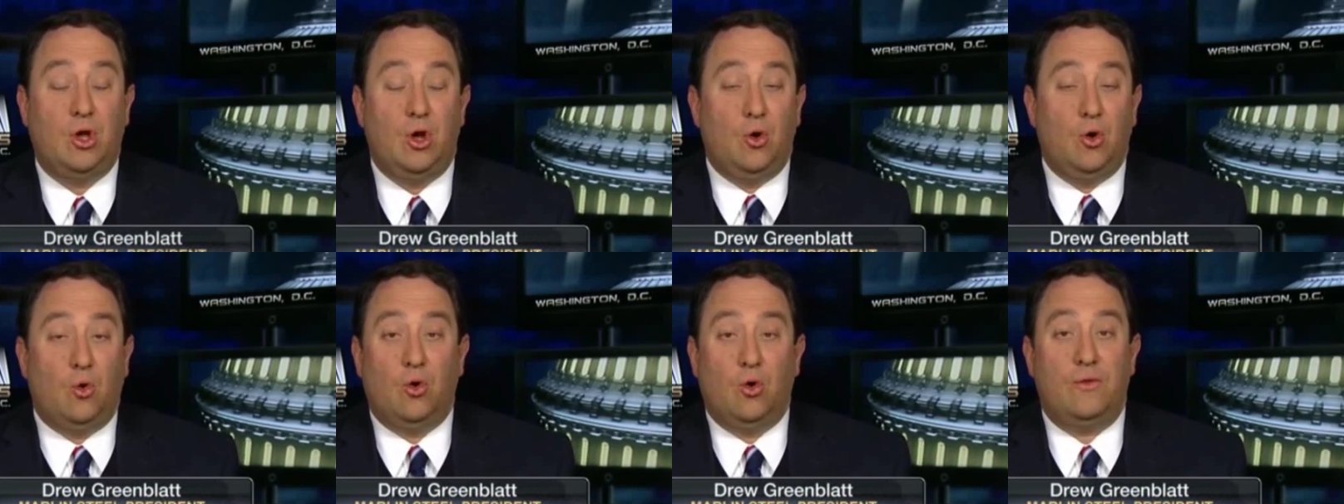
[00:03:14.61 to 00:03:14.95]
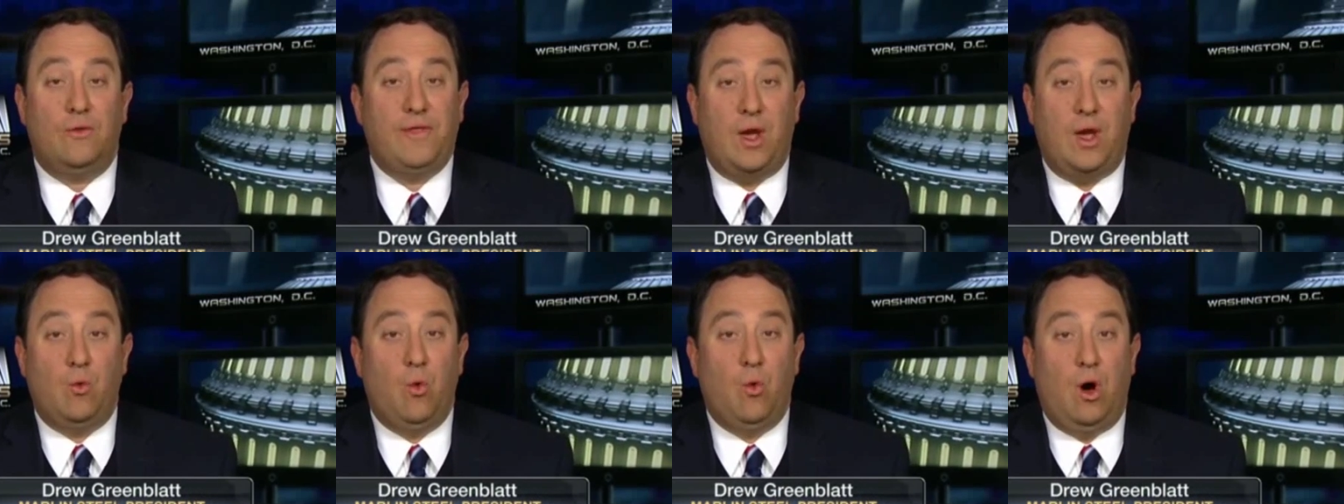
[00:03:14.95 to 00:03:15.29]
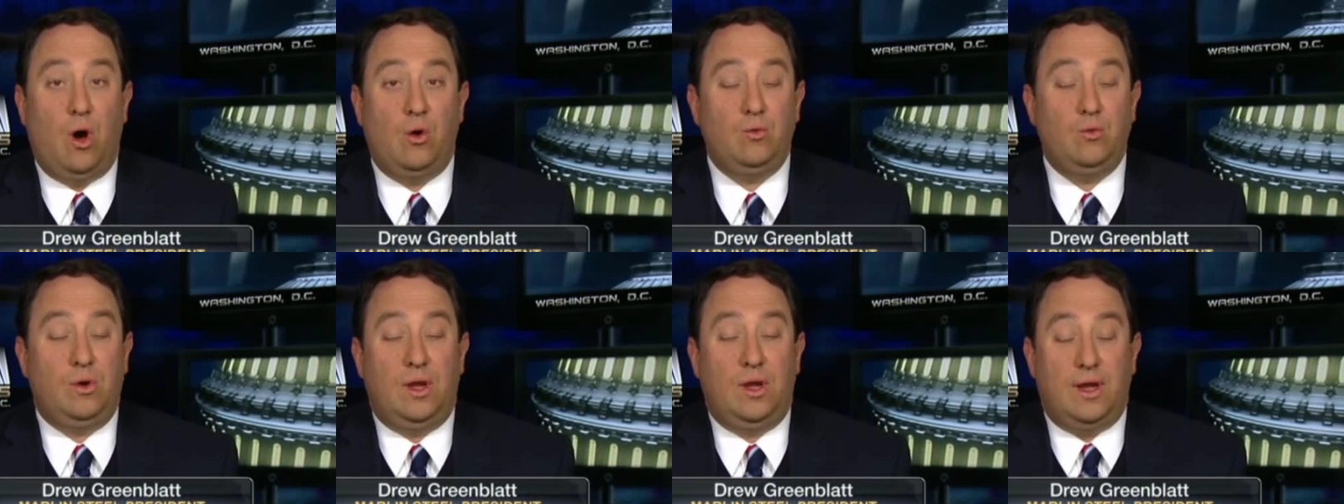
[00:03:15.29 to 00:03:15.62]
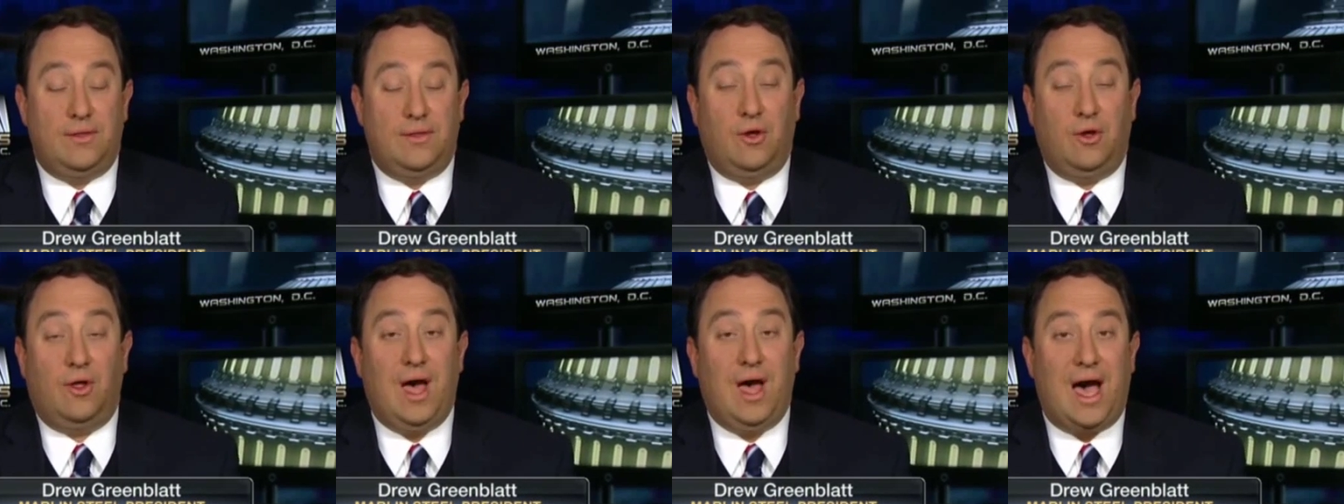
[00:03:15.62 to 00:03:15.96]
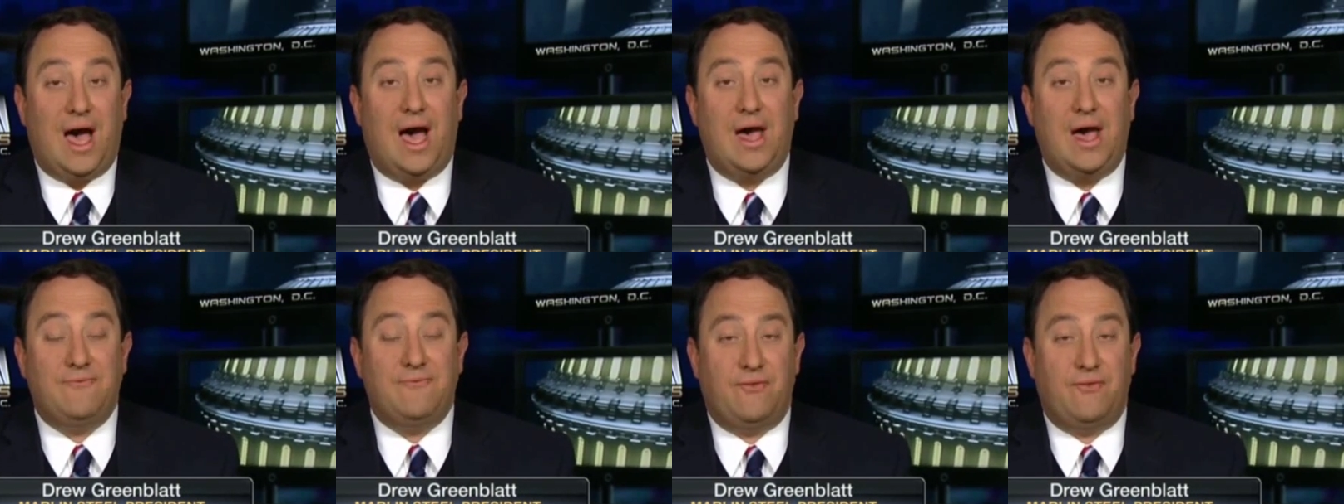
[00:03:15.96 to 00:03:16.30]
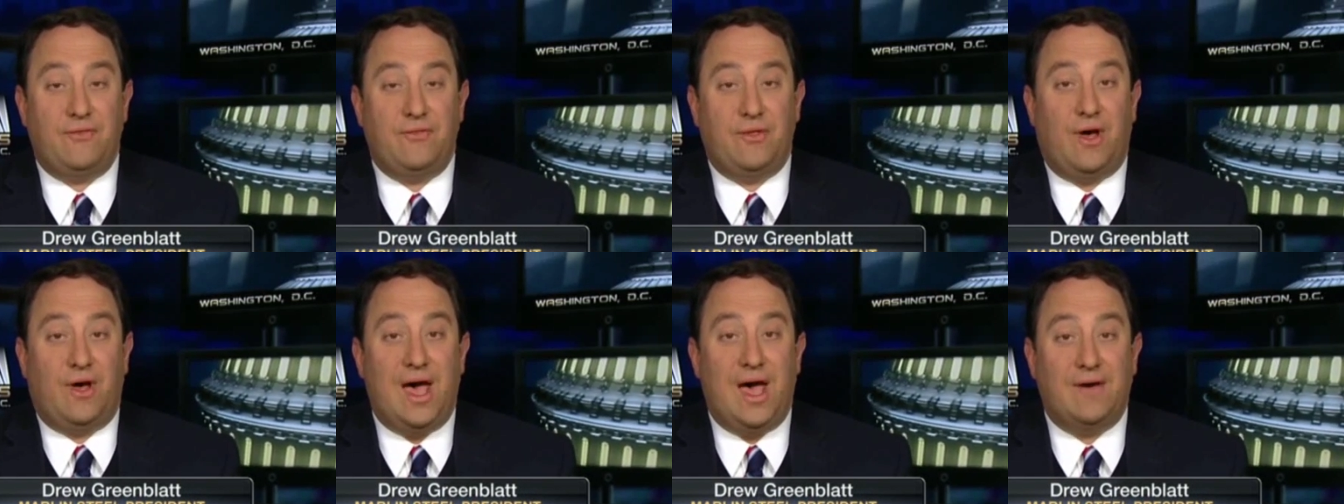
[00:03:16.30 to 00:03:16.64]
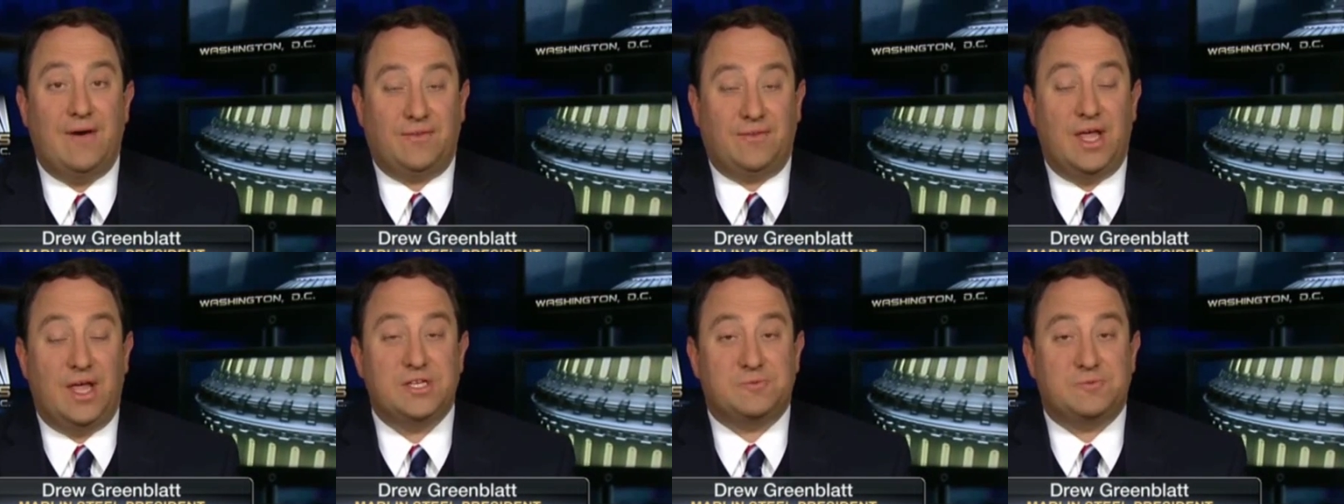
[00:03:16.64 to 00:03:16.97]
or they'll have less